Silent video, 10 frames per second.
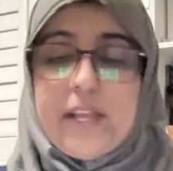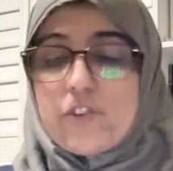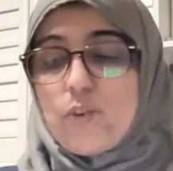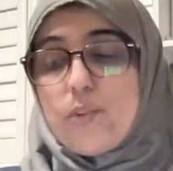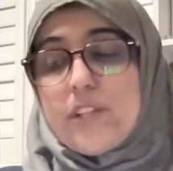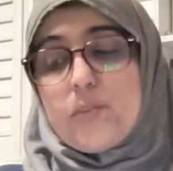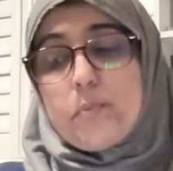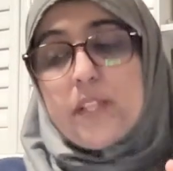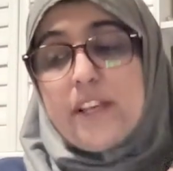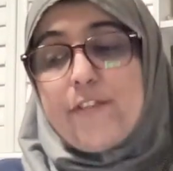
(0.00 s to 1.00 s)
And so this
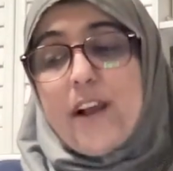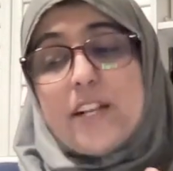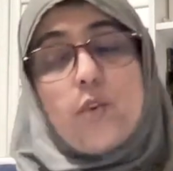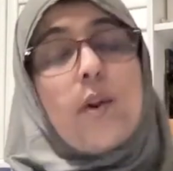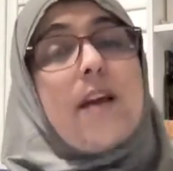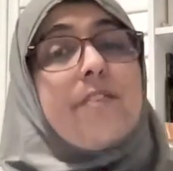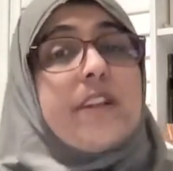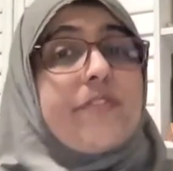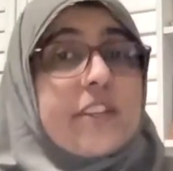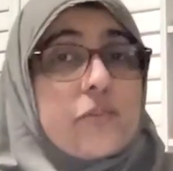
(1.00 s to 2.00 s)
belief, I don't have
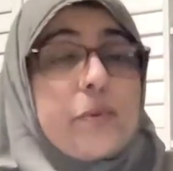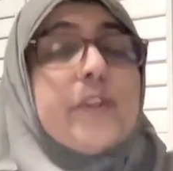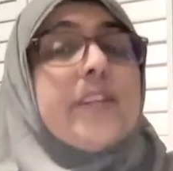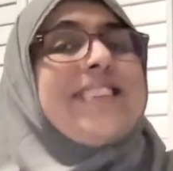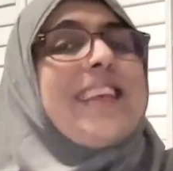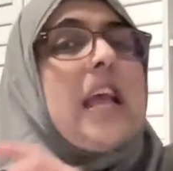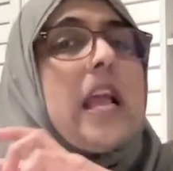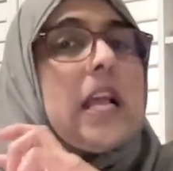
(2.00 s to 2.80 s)
enough experience,